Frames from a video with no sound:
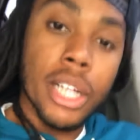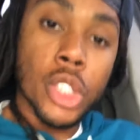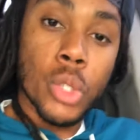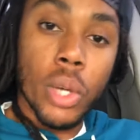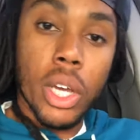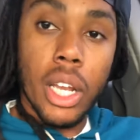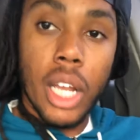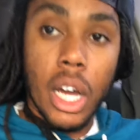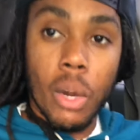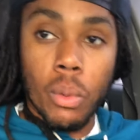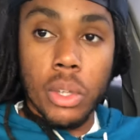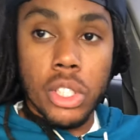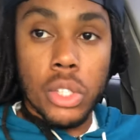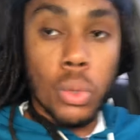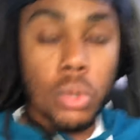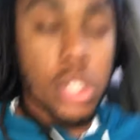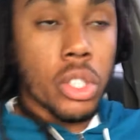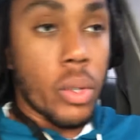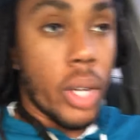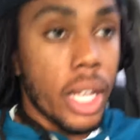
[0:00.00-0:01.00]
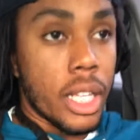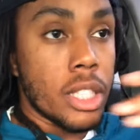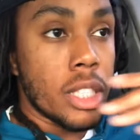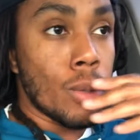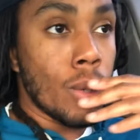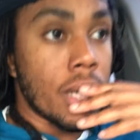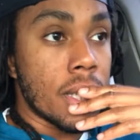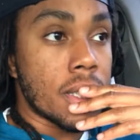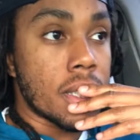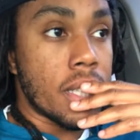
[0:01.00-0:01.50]
dreadlock with two-strand
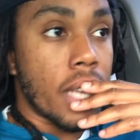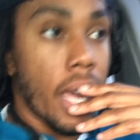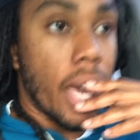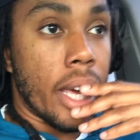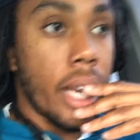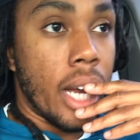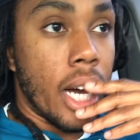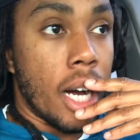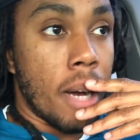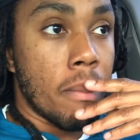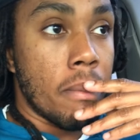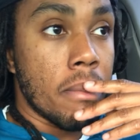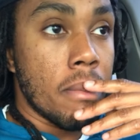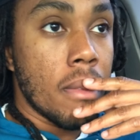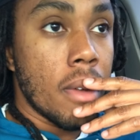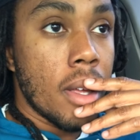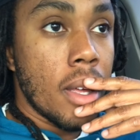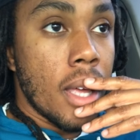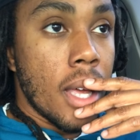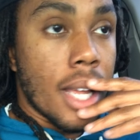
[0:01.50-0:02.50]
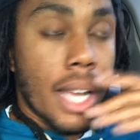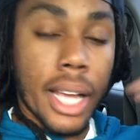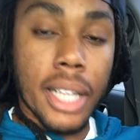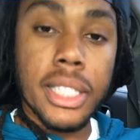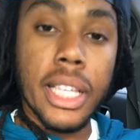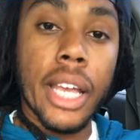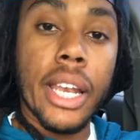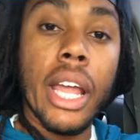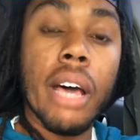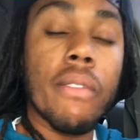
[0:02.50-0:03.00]
twist, and like I
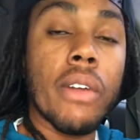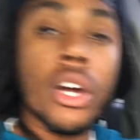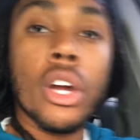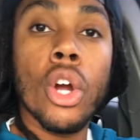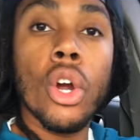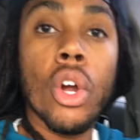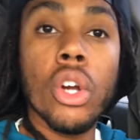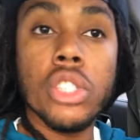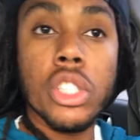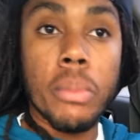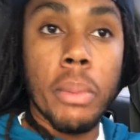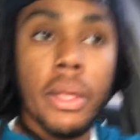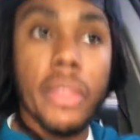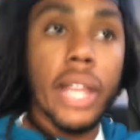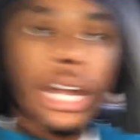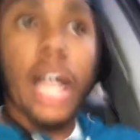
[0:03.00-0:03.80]
said, it never occurred to me that